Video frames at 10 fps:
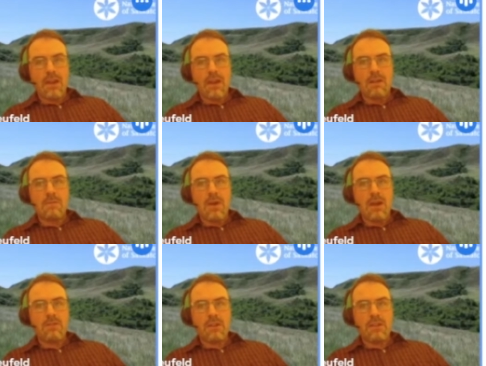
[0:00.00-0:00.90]

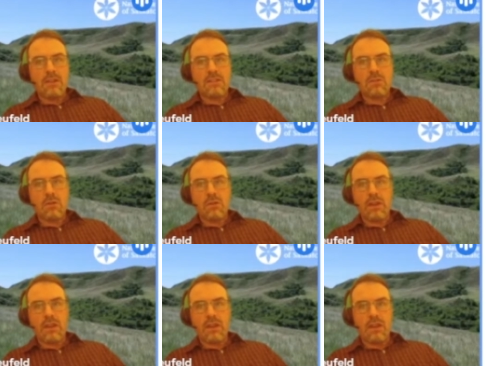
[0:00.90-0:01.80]
I've got this
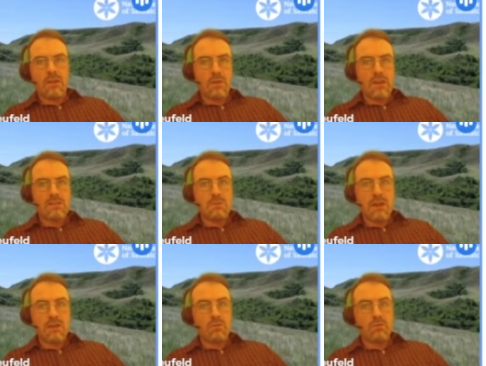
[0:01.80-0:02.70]
growing in a raised
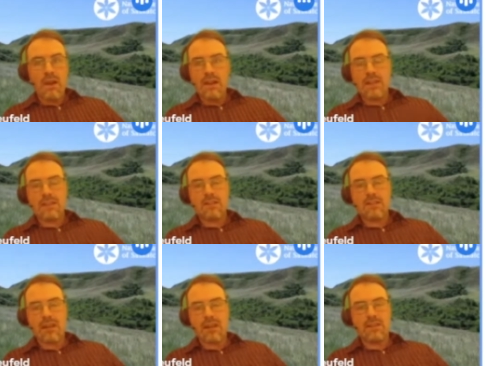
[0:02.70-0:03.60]
bed right next to
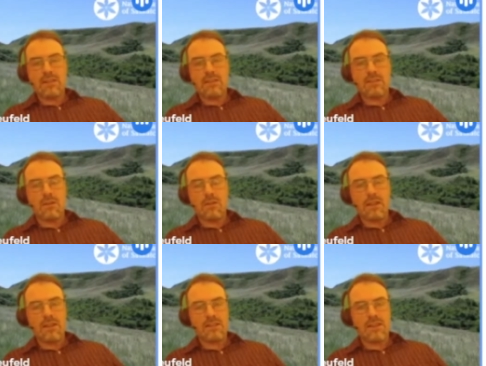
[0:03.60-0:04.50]
my onions. So
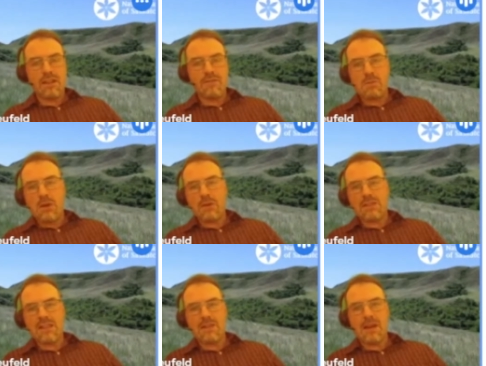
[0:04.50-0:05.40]
it's kind of about the
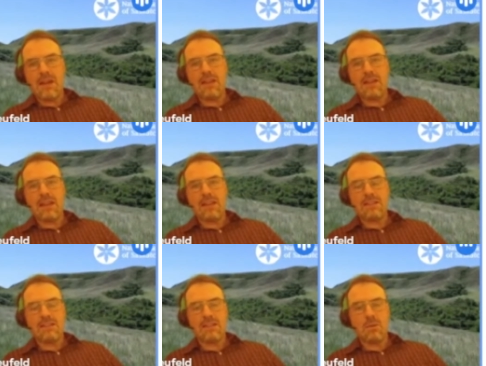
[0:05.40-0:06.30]
same height
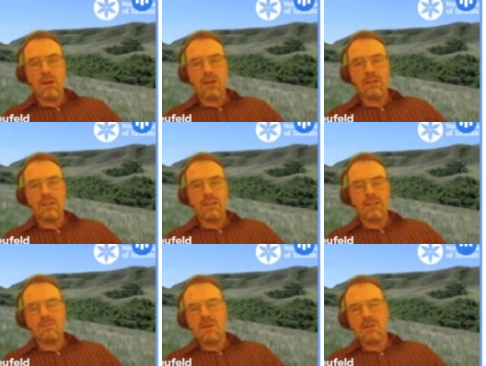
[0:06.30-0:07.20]
as the wild
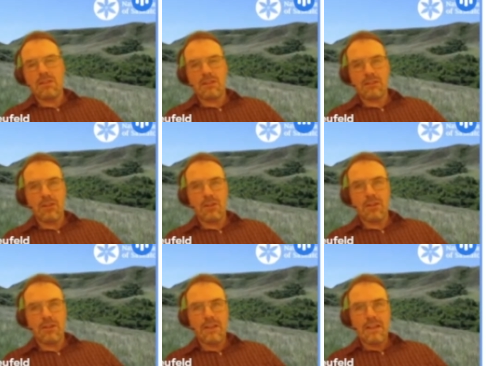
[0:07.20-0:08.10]
onions, maybe a little
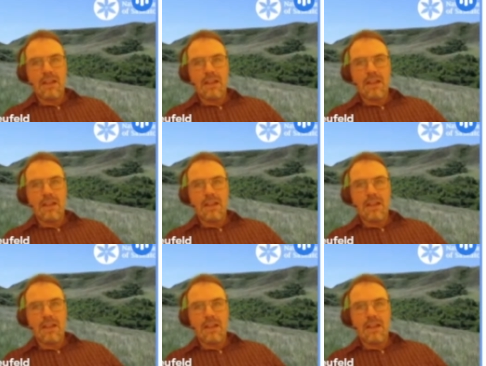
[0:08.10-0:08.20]
taller.